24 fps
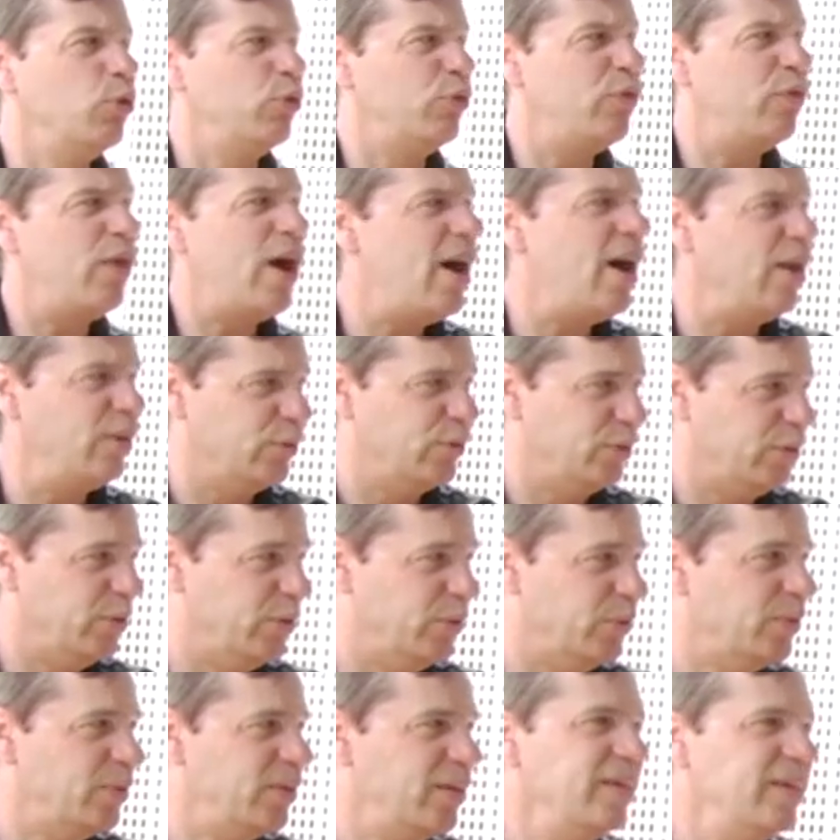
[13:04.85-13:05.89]
will follow
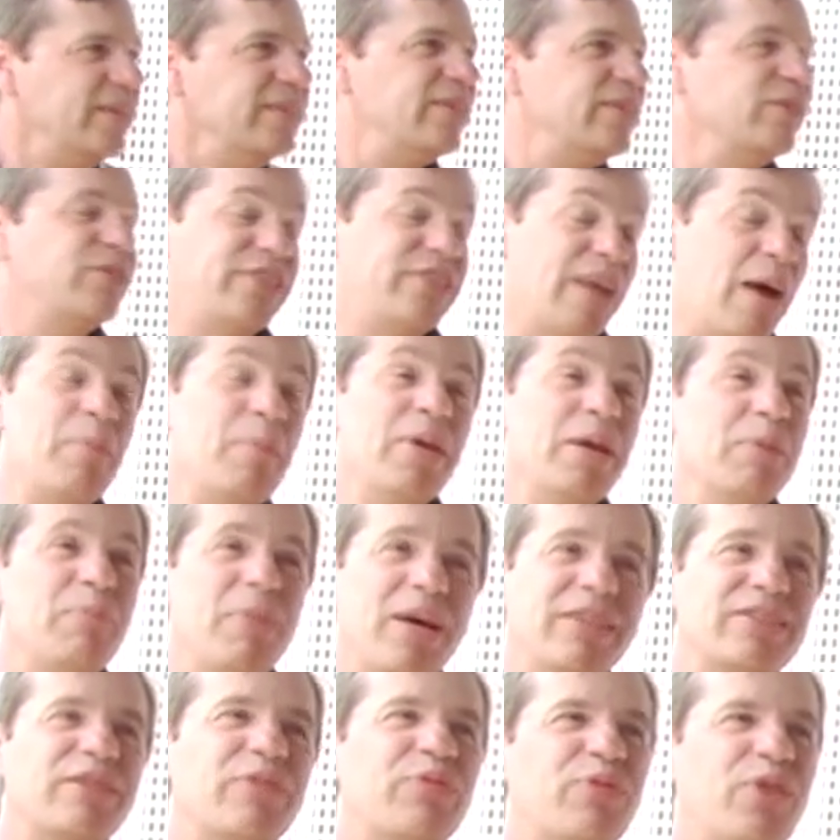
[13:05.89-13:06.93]
you. So somebody
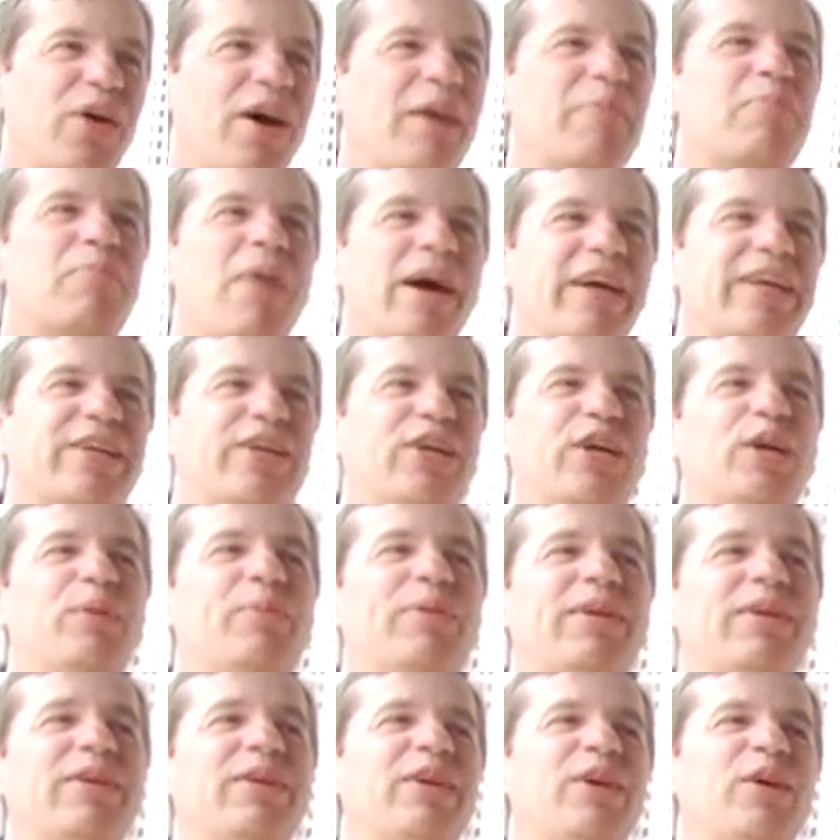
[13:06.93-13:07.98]
must have thought Mike
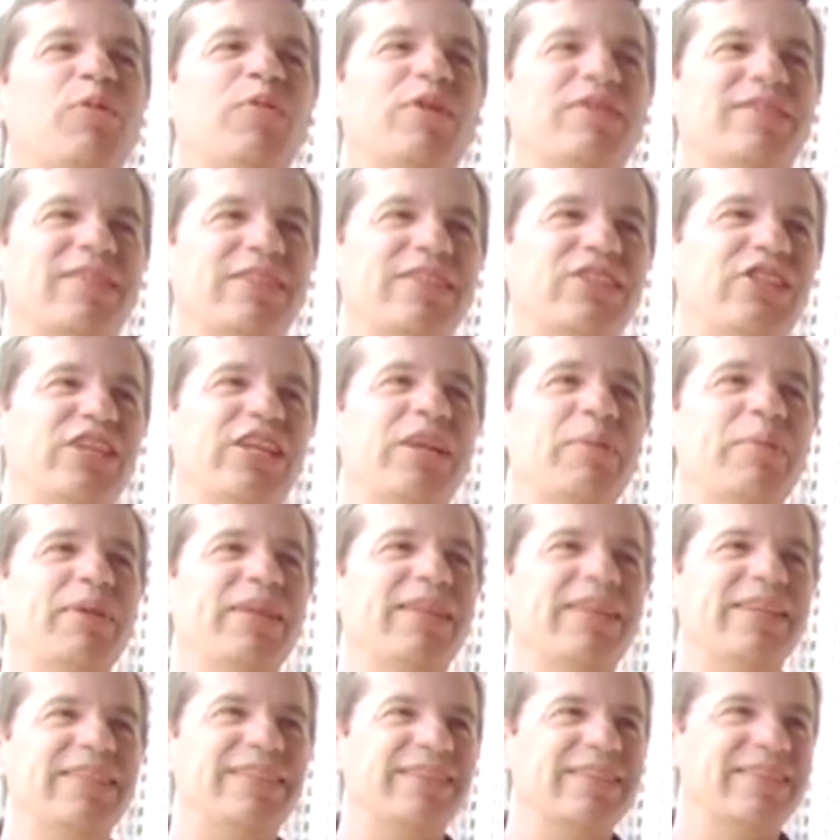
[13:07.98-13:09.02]
Kerben was
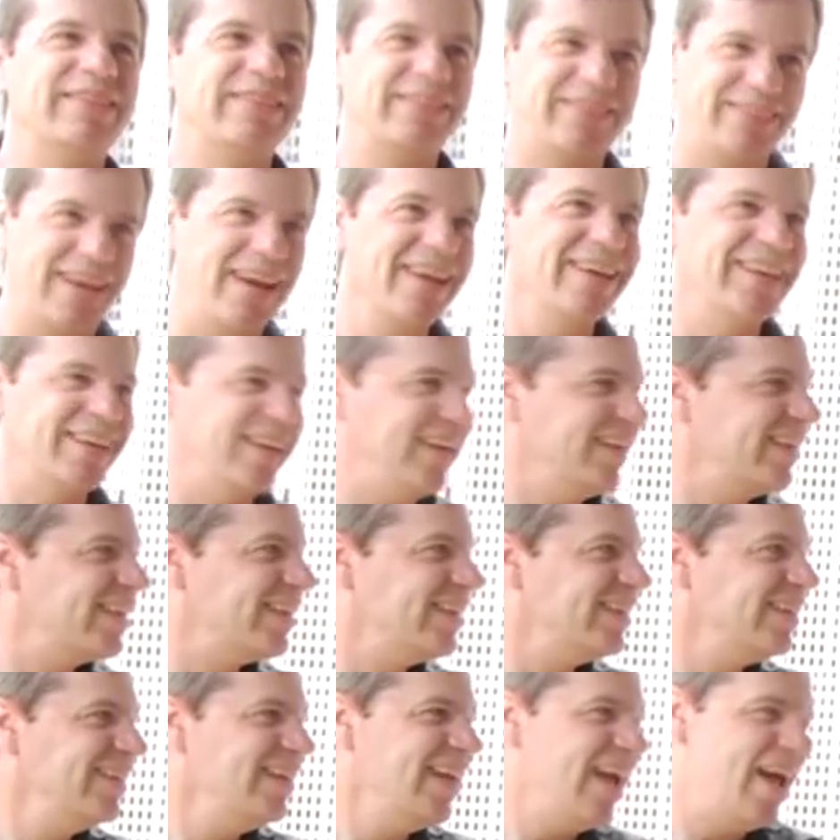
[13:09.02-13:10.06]
legitimately psychic,
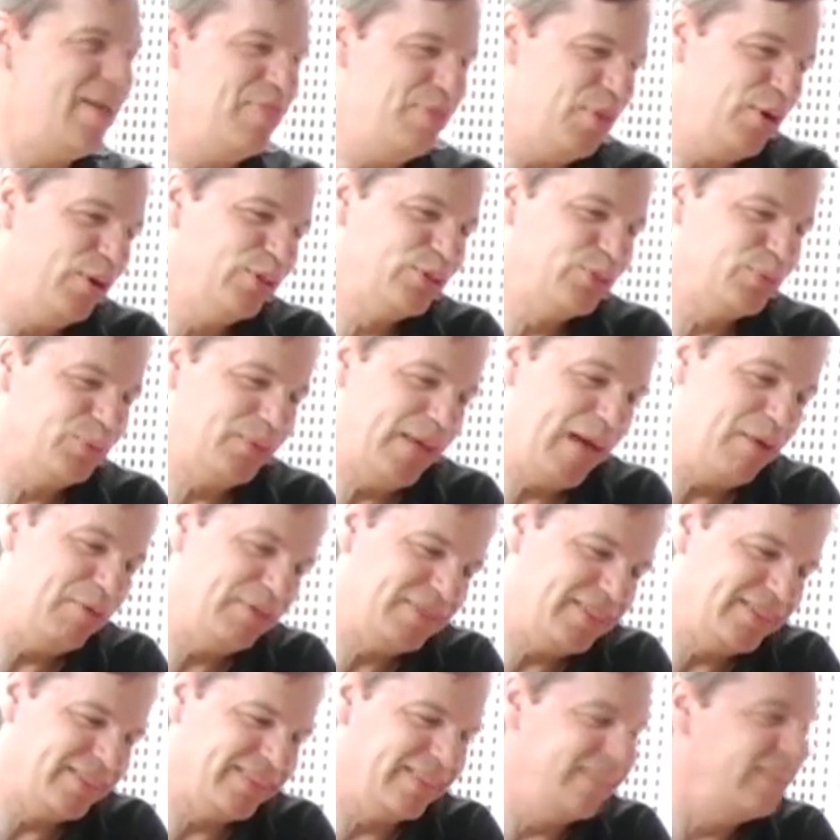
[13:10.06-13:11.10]
and that
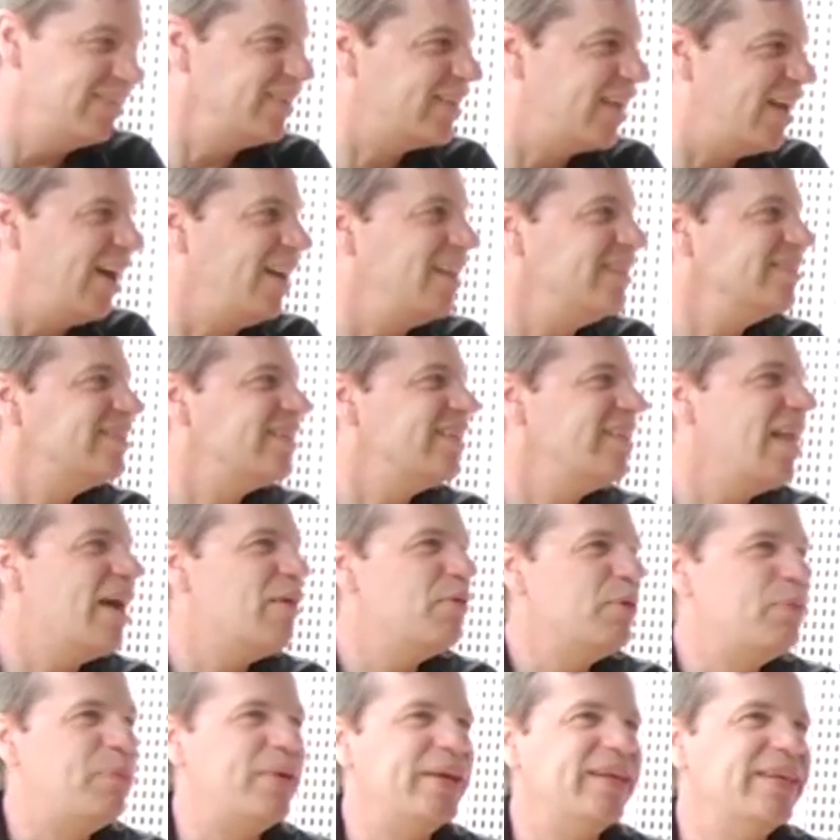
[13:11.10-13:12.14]
was his little cult, and that
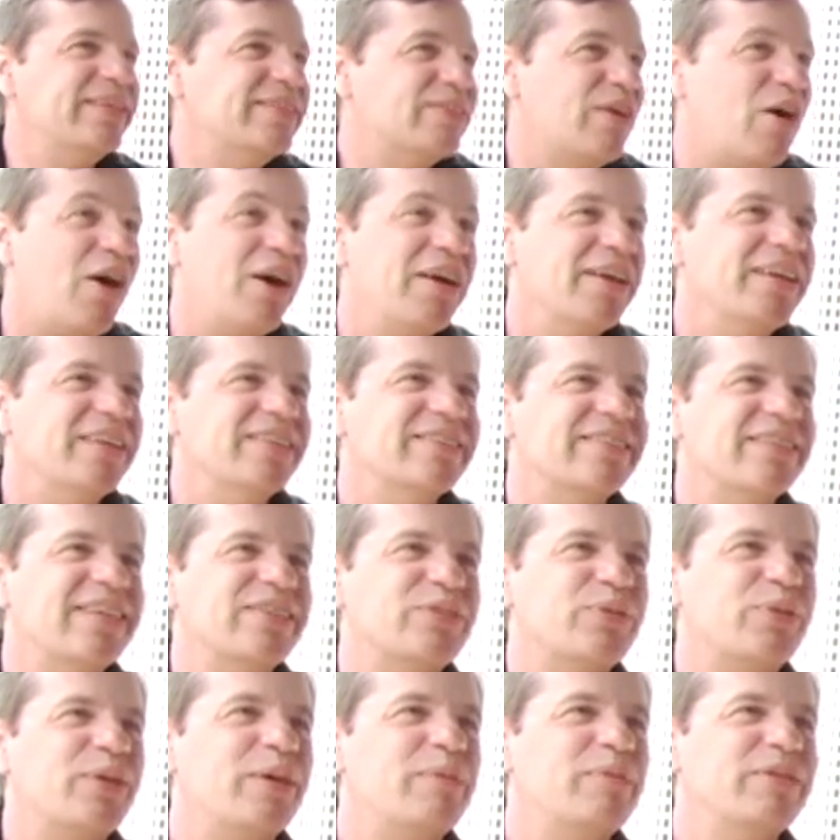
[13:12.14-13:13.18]
would be his audience.
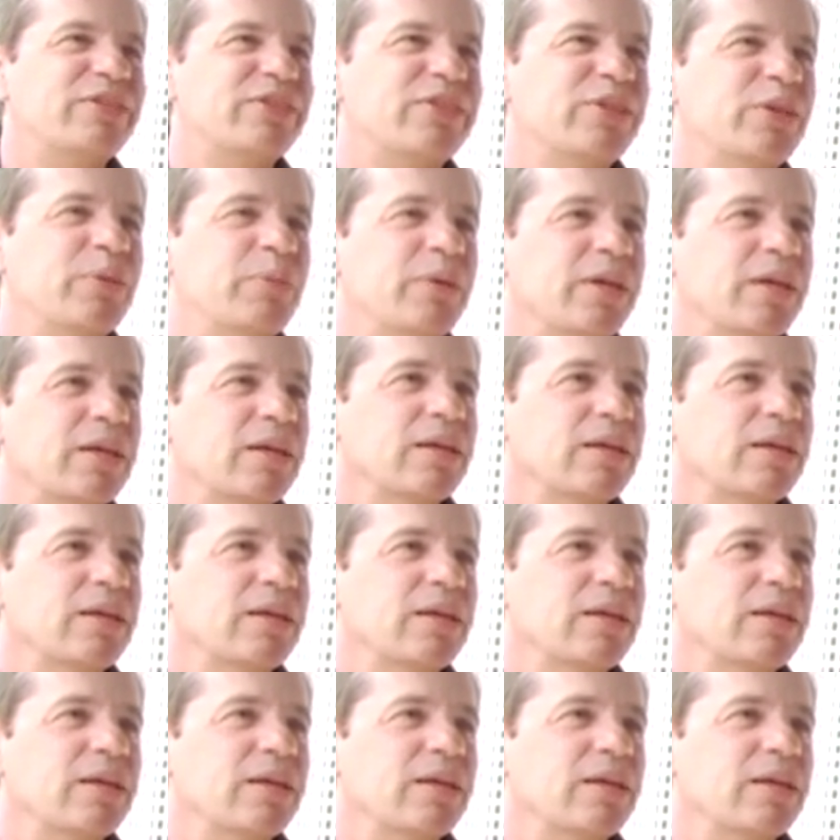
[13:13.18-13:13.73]
That's what I'm assuming.